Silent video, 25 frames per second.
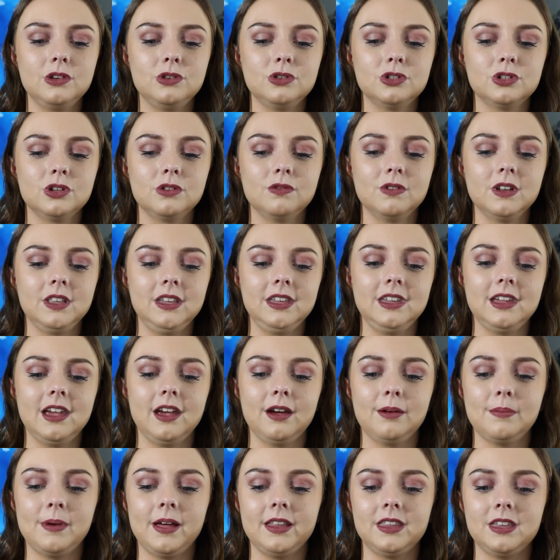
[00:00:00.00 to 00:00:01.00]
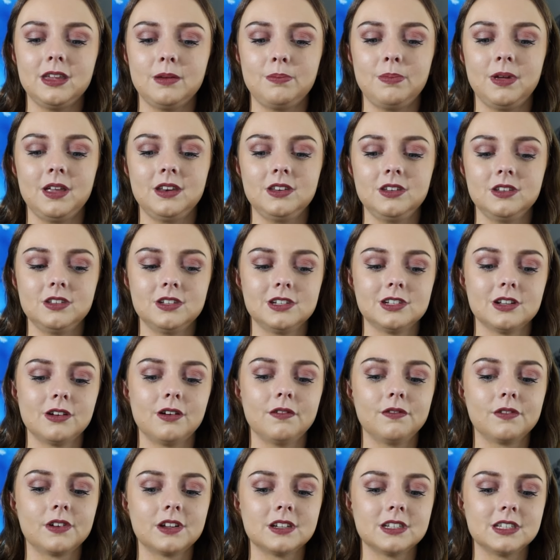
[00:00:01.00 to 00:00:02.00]
you should really care about the opinions
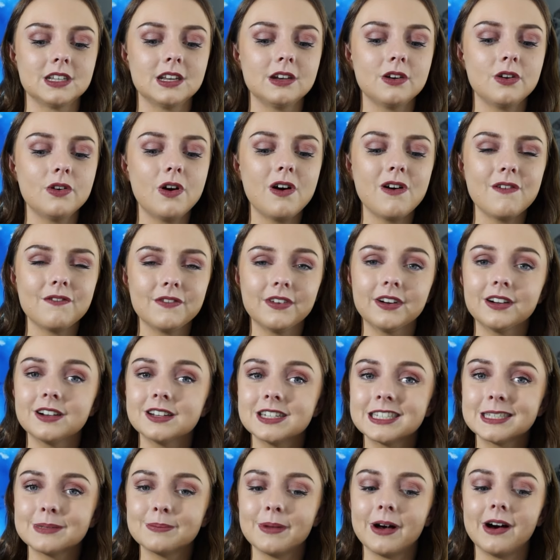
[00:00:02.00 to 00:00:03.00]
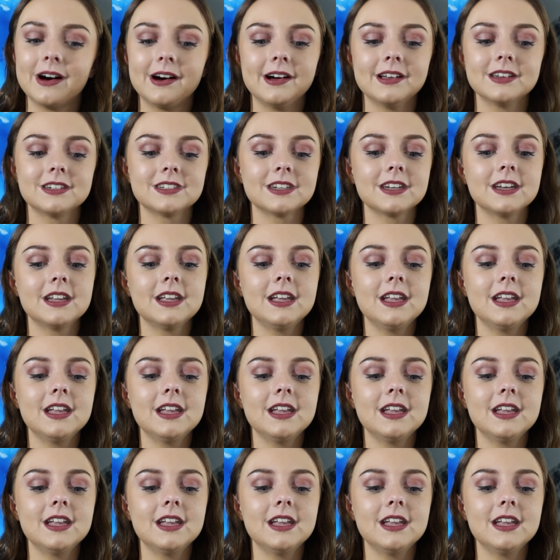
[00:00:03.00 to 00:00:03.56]
of, because they're not very smart.